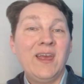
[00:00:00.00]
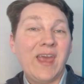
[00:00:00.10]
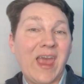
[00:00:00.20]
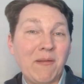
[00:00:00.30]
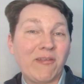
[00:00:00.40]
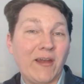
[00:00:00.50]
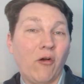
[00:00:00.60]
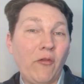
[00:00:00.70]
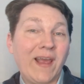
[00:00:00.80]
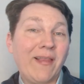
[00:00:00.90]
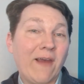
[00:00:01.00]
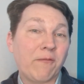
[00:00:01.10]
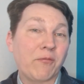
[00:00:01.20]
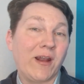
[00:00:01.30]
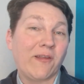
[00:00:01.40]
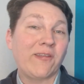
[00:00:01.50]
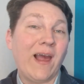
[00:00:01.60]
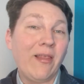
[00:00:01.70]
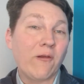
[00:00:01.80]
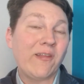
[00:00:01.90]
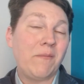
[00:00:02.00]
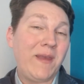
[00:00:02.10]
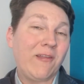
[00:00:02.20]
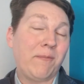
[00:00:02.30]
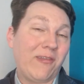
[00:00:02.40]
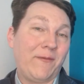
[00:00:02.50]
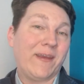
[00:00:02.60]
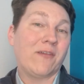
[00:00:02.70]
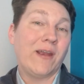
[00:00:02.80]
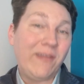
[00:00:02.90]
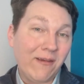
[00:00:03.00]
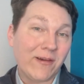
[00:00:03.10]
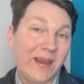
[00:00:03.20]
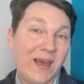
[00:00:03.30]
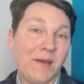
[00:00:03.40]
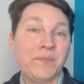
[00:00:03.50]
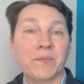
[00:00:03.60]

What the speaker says: Amazon only allows product sellers that meet specific criteria.